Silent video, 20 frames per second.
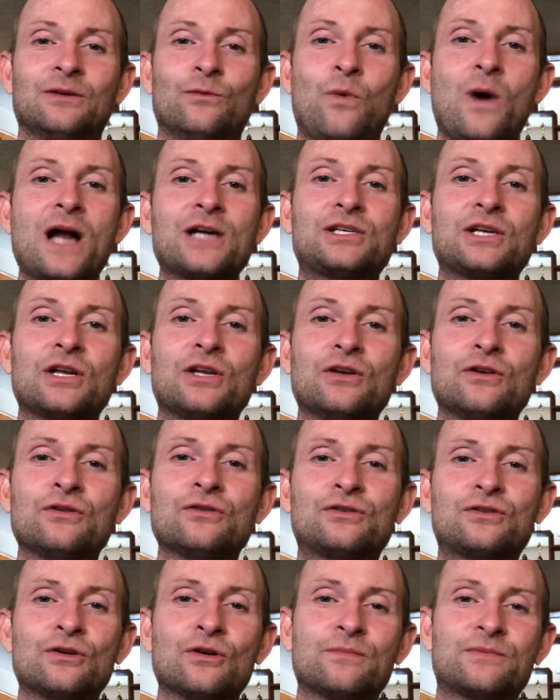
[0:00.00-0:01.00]
Watch a
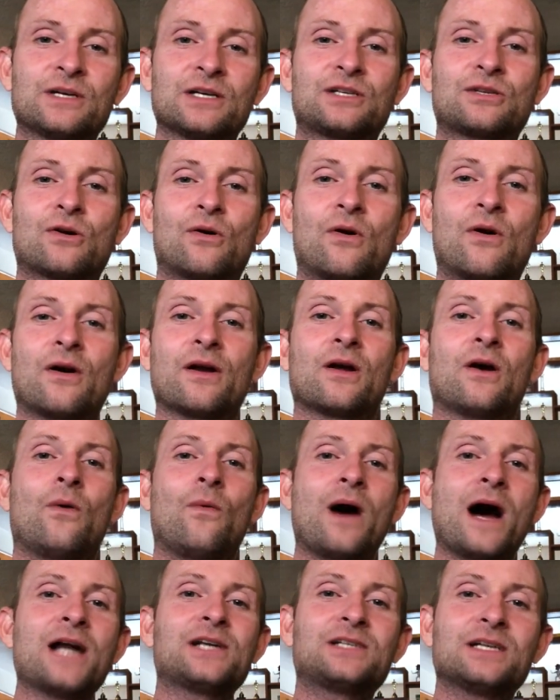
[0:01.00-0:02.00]
YouTube
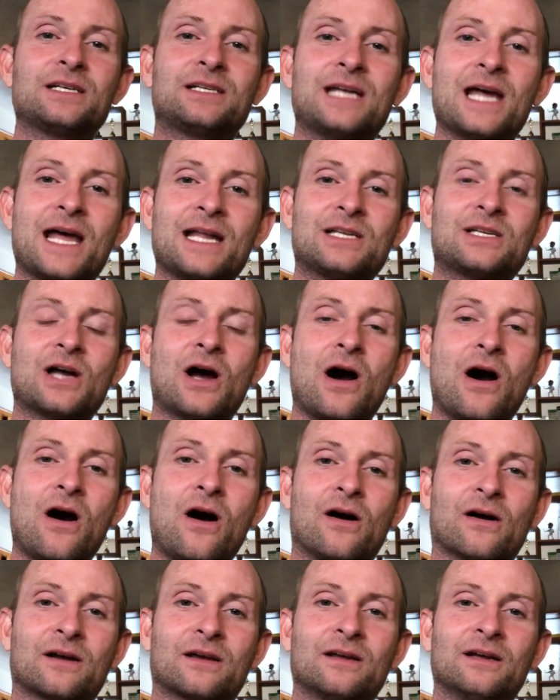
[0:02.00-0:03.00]
tutorial. Watch a TED
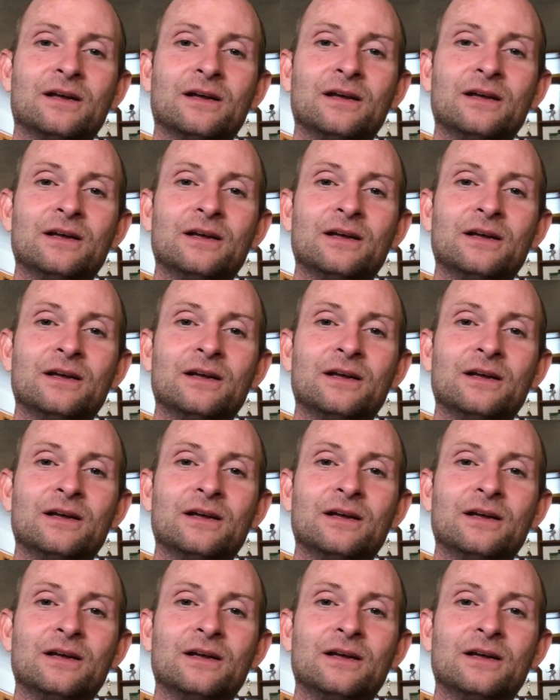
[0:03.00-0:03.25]
Talk.